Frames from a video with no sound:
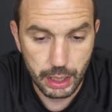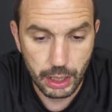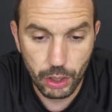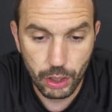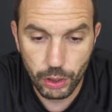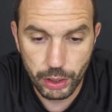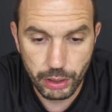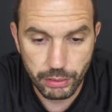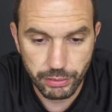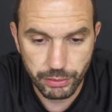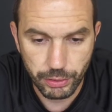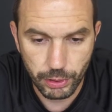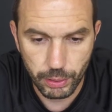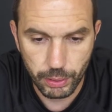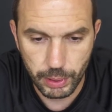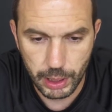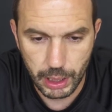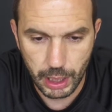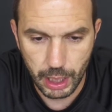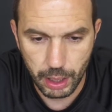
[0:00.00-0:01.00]
going
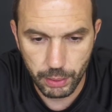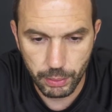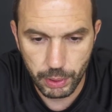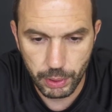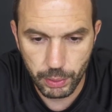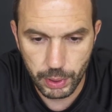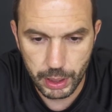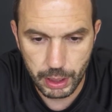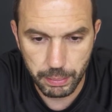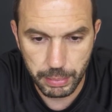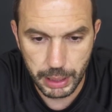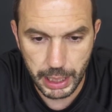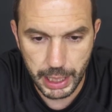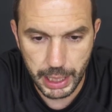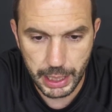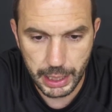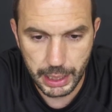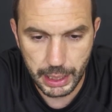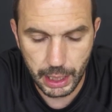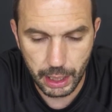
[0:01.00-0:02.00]
forward, how we want to
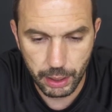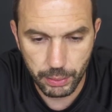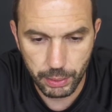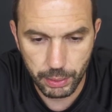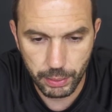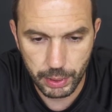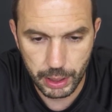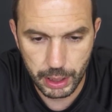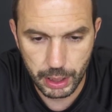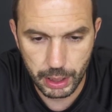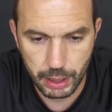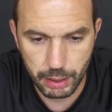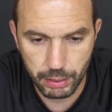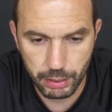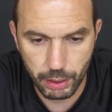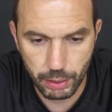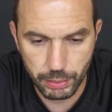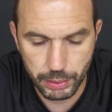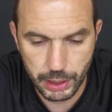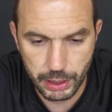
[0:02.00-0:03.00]
play, how we want
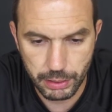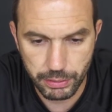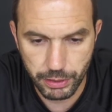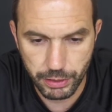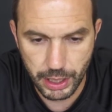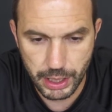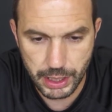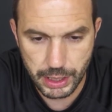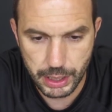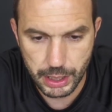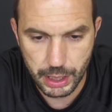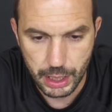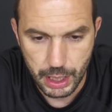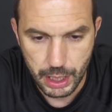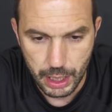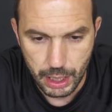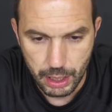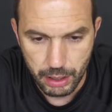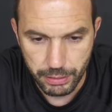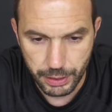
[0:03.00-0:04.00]
to obviously face
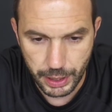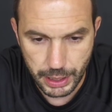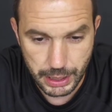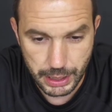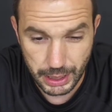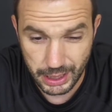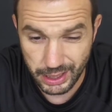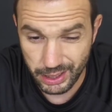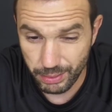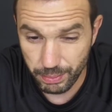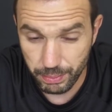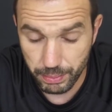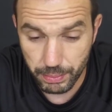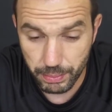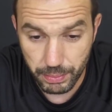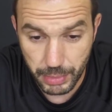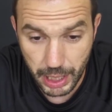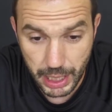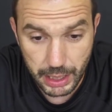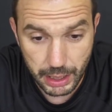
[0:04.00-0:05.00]
this
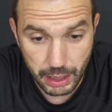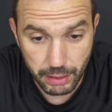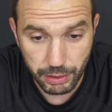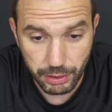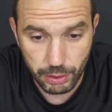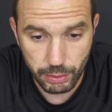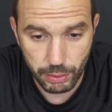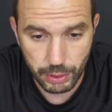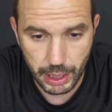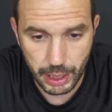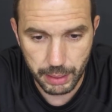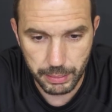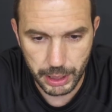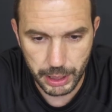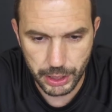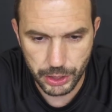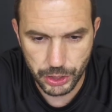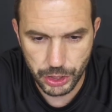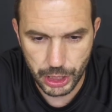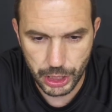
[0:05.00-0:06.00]
very difficult game
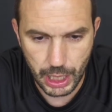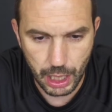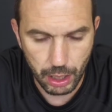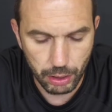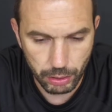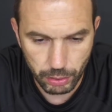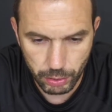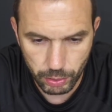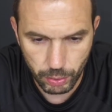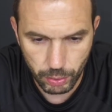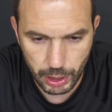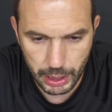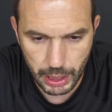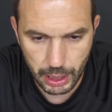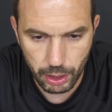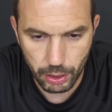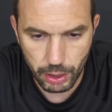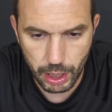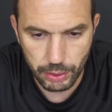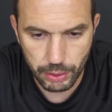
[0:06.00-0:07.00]
against Chicago. We want to
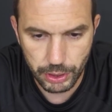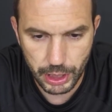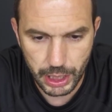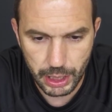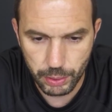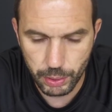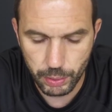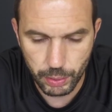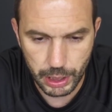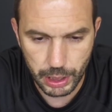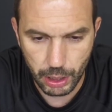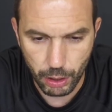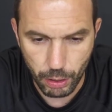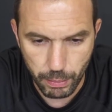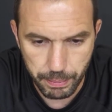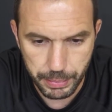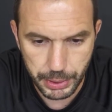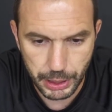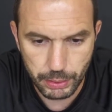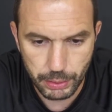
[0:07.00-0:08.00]
go out there, we want to
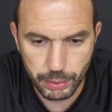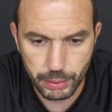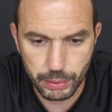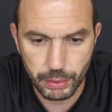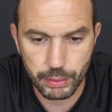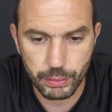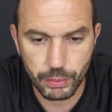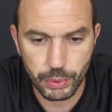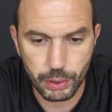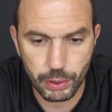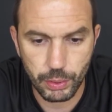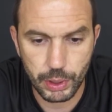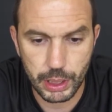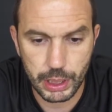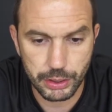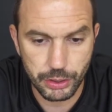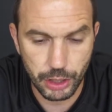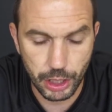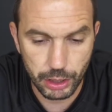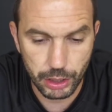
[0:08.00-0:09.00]
compete, we
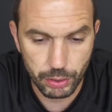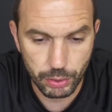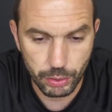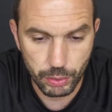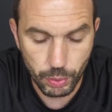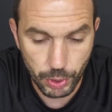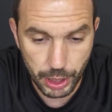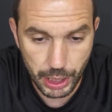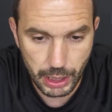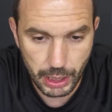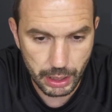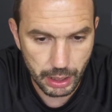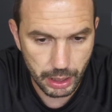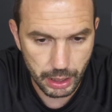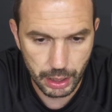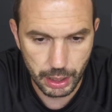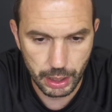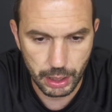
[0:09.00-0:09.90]
want to try to win.